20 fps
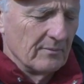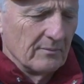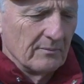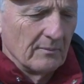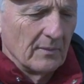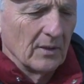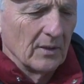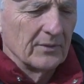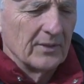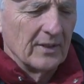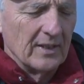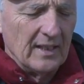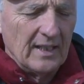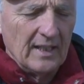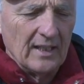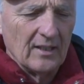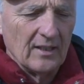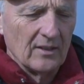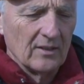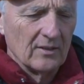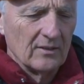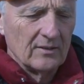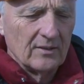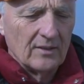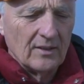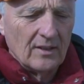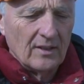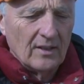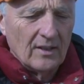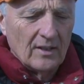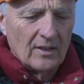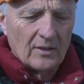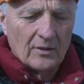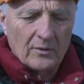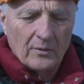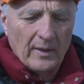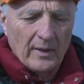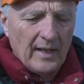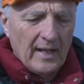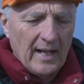multi-year
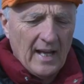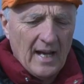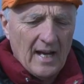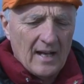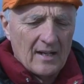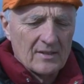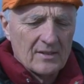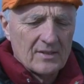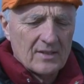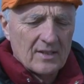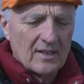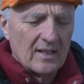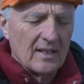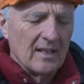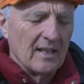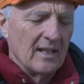greenhouse,